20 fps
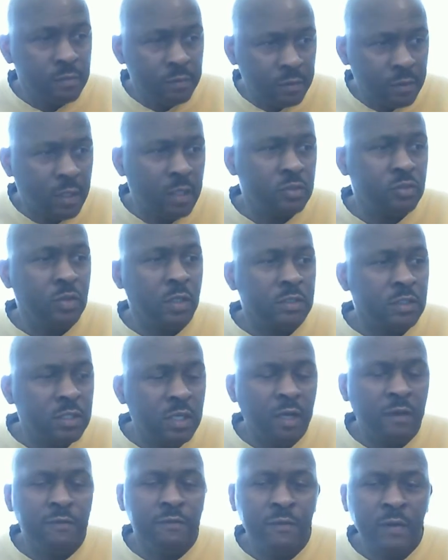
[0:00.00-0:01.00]
Get
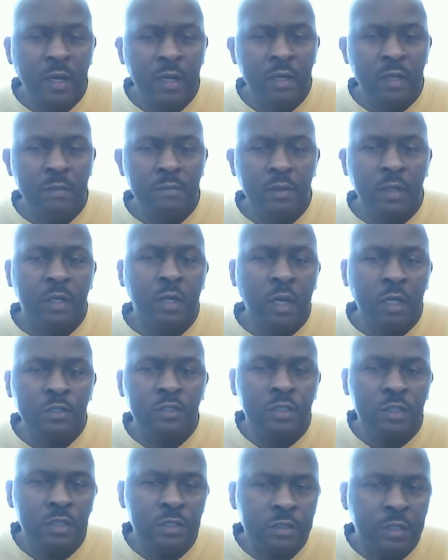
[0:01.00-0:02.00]
yourself ready because
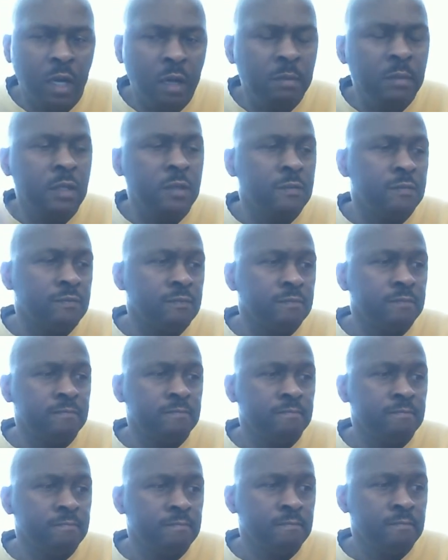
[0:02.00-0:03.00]
He's coming.
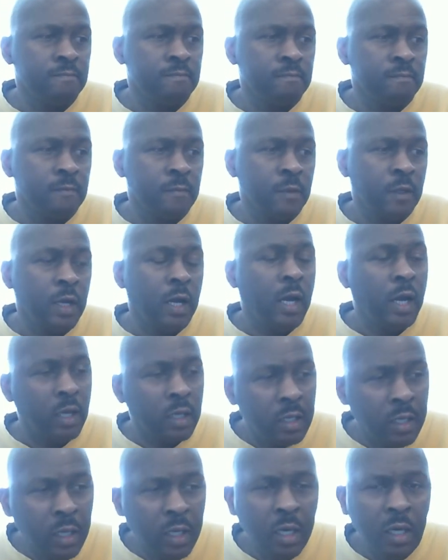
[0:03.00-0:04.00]
Our
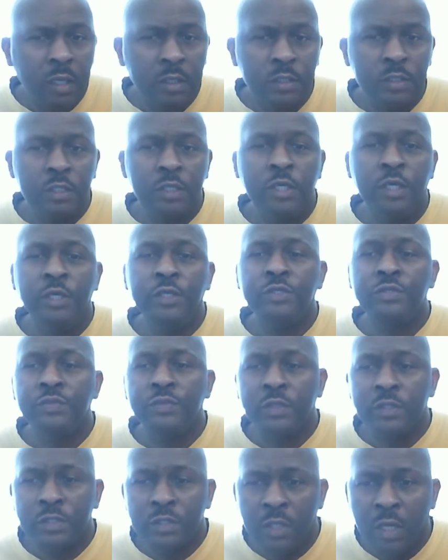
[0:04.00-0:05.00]
God is
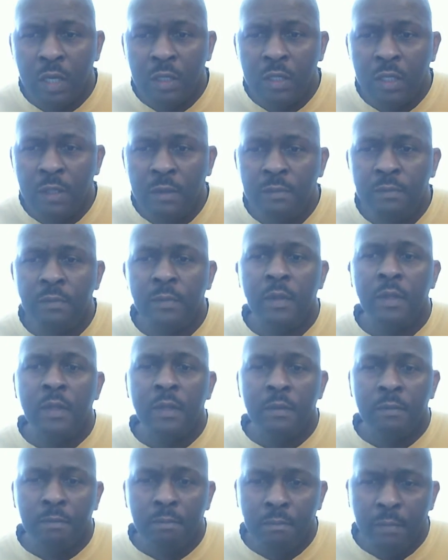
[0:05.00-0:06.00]
returning
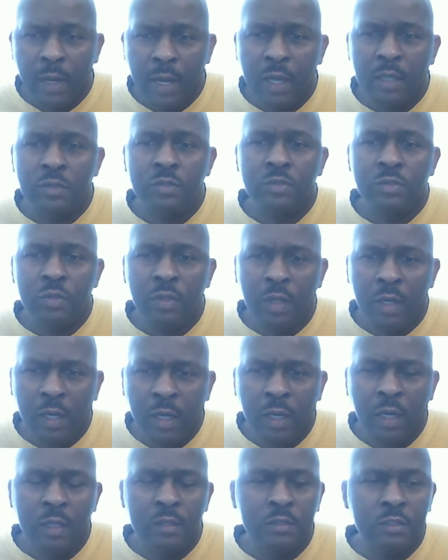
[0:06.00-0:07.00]
back to
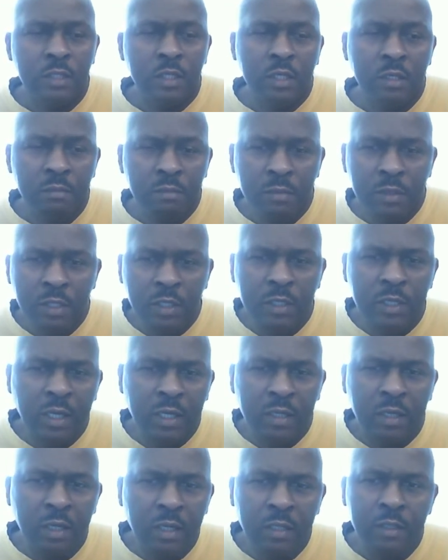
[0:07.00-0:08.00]
earth
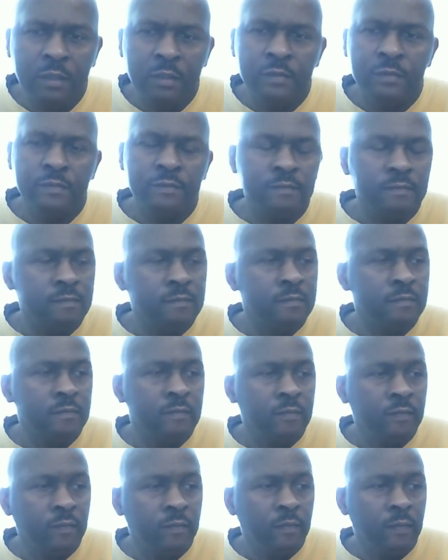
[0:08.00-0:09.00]
immediately
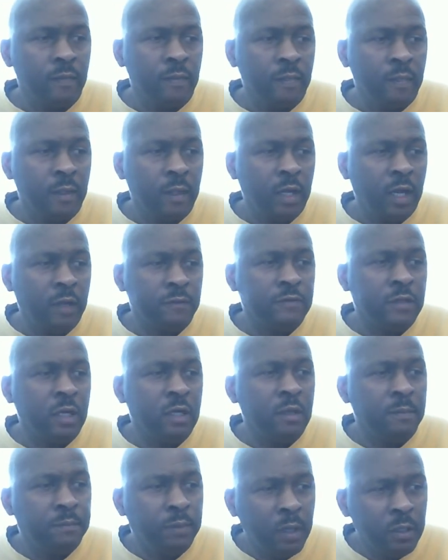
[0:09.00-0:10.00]
after
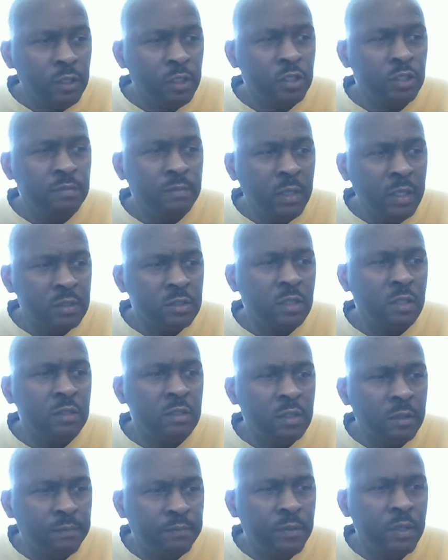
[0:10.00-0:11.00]
the punishment on
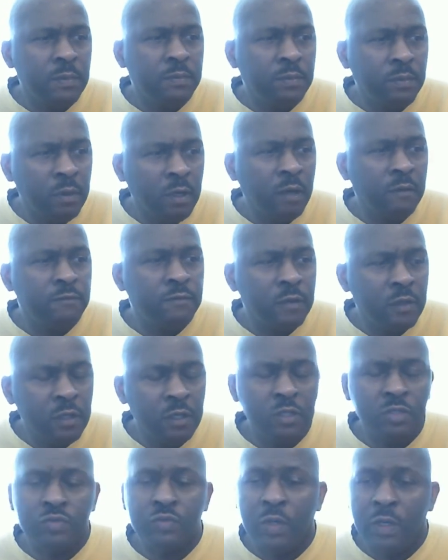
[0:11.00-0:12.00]
the people of
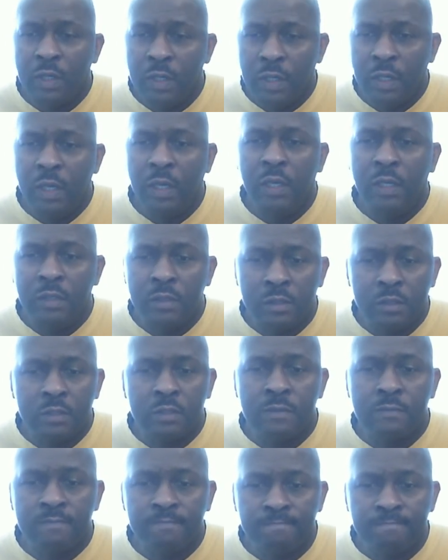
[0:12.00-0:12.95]
Israel ends.